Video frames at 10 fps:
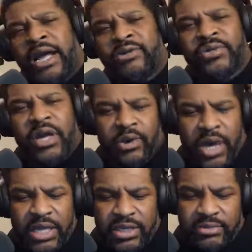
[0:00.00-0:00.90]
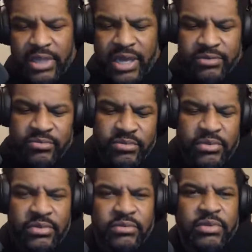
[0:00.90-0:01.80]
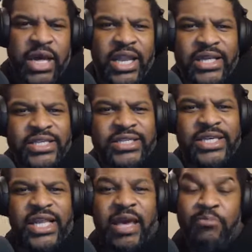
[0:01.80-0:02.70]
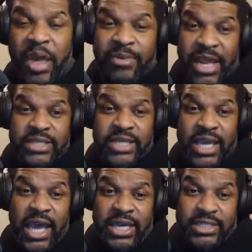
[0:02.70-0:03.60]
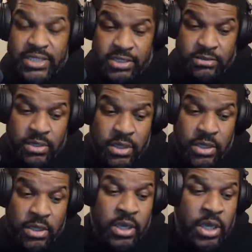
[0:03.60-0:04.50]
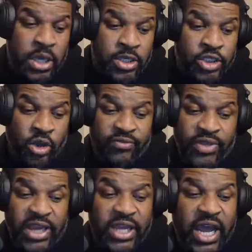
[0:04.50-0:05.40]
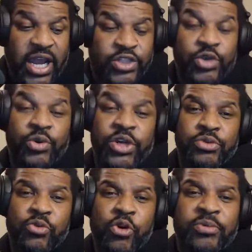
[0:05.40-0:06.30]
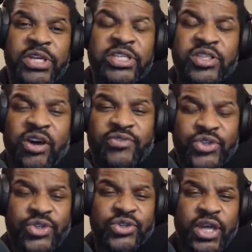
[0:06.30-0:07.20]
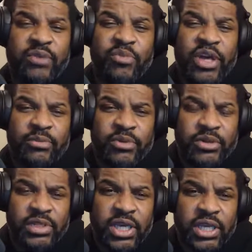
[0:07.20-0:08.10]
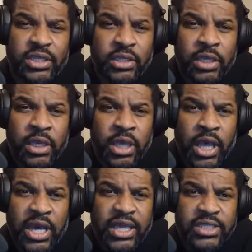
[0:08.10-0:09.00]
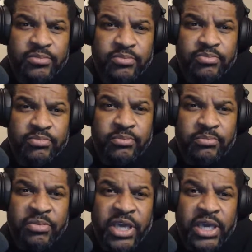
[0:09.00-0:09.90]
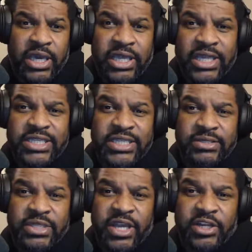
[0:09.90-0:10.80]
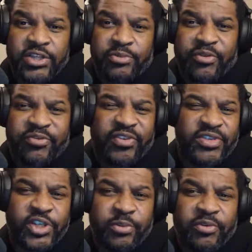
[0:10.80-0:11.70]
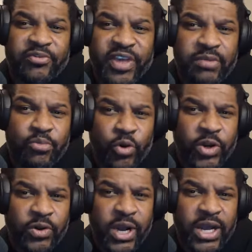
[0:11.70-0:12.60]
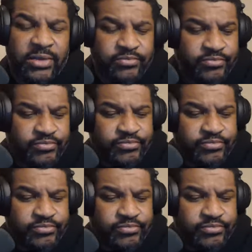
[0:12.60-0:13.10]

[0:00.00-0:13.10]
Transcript: I don't know. I'd like to see that. Maybe that's the case. So if they can hire 200 more police officers, they'd be able to then, I guess, be at least there to prevent more crime.